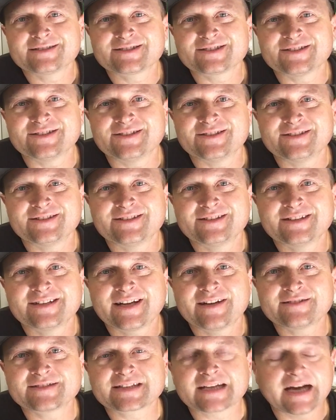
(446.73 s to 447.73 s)
So
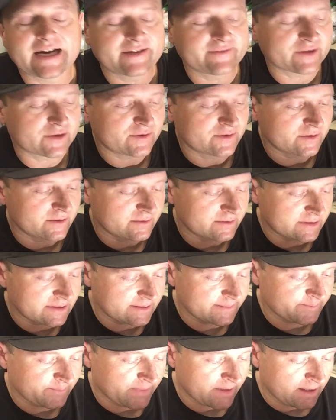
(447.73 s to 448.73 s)
that was kind of a cool
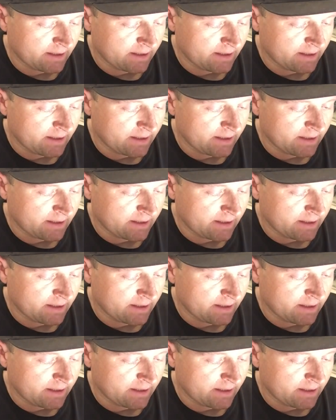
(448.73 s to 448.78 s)
one.